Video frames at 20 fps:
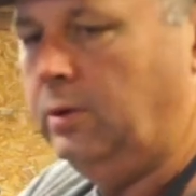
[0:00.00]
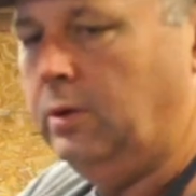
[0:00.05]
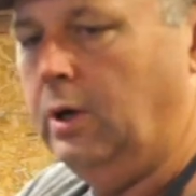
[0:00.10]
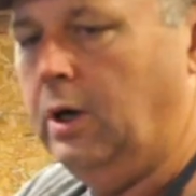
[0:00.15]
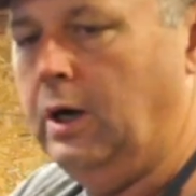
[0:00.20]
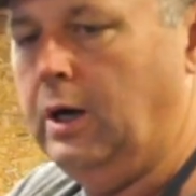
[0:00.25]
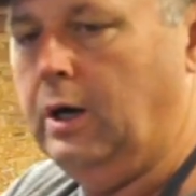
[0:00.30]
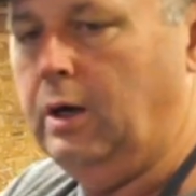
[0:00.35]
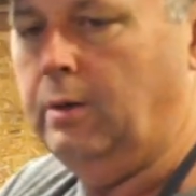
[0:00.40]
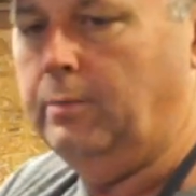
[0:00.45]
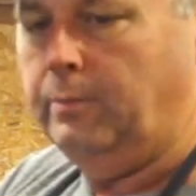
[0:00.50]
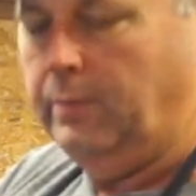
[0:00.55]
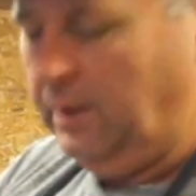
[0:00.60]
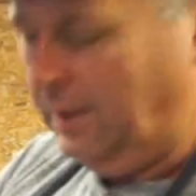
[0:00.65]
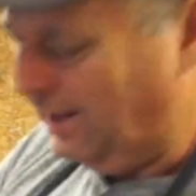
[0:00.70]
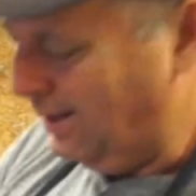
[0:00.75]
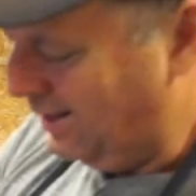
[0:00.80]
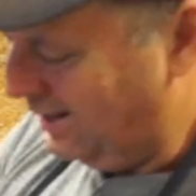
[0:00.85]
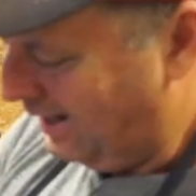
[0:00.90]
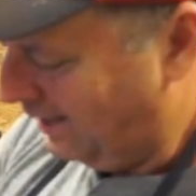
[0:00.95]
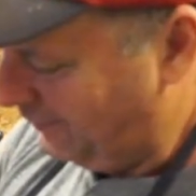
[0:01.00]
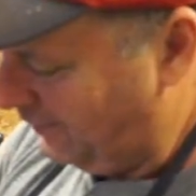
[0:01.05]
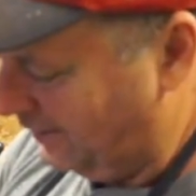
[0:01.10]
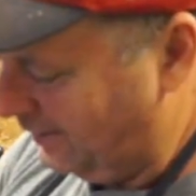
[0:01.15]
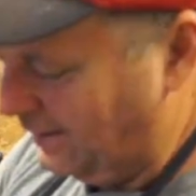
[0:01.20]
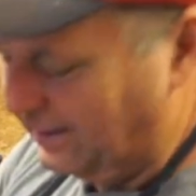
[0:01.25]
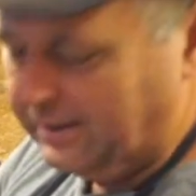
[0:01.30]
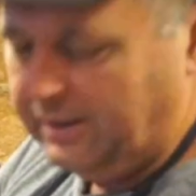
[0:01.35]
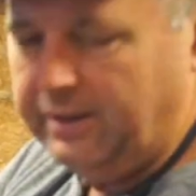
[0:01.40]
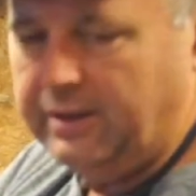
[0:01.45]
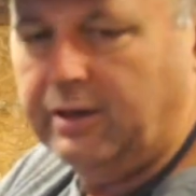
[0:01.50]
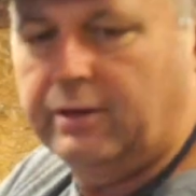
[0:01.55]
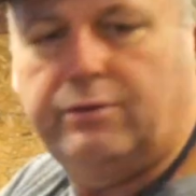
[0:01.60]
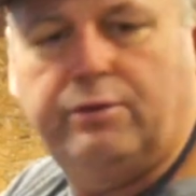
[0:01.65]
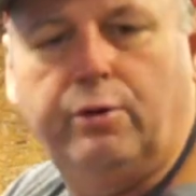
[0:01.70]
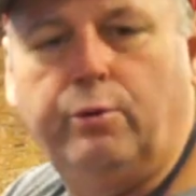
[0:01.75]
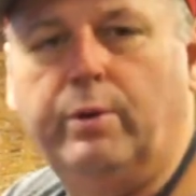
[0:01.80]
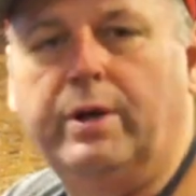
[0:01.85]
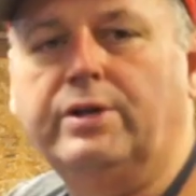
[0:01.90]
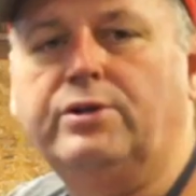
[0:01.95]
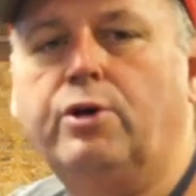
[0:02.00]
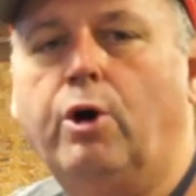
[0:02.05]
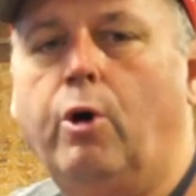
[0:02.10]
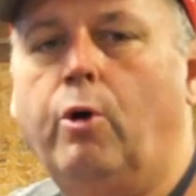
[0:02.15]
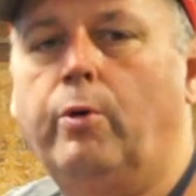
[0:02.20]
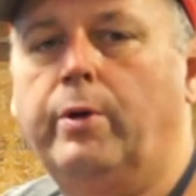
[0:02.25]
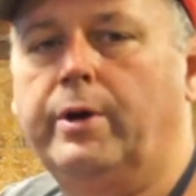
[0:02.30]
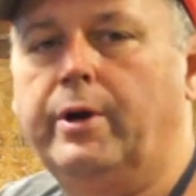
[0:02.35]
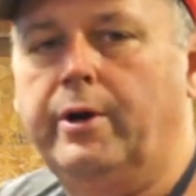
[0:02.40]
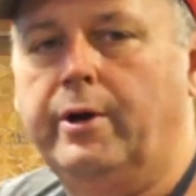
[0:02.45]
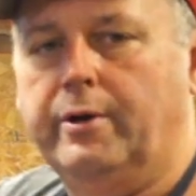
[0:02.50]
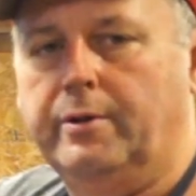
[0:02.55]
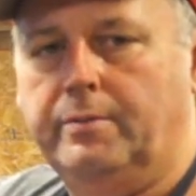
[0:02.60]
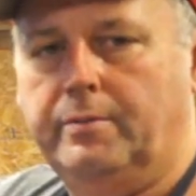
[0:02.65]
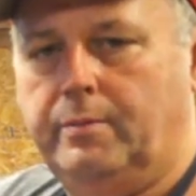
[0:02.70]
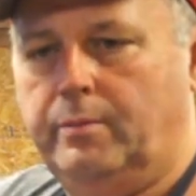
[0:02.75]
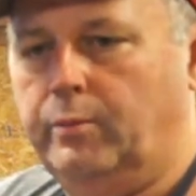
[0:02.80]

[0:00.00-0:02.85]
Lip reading: I think I can get a 2-inch hole in there,